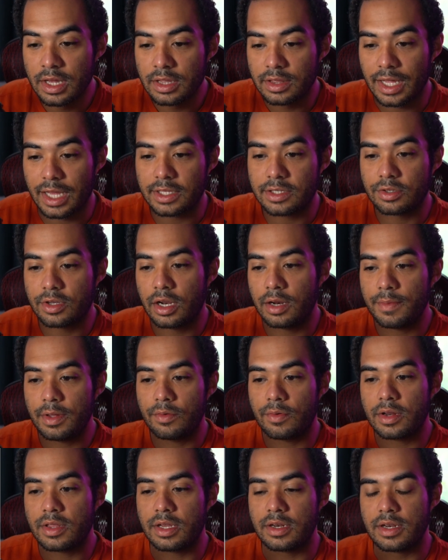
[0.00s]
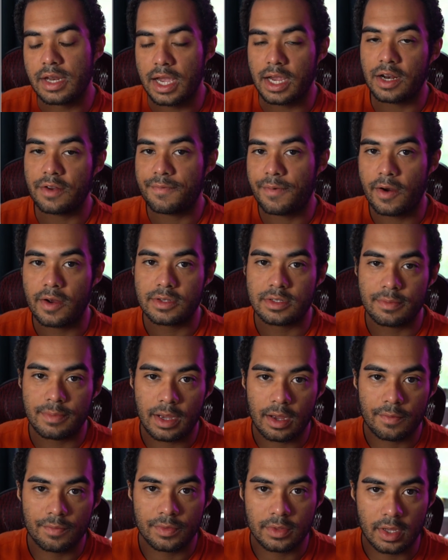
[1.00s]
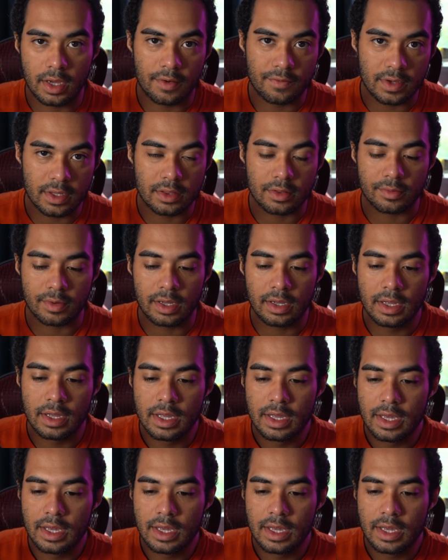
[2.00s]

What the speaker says: That's going to be one of the negative parts about V3,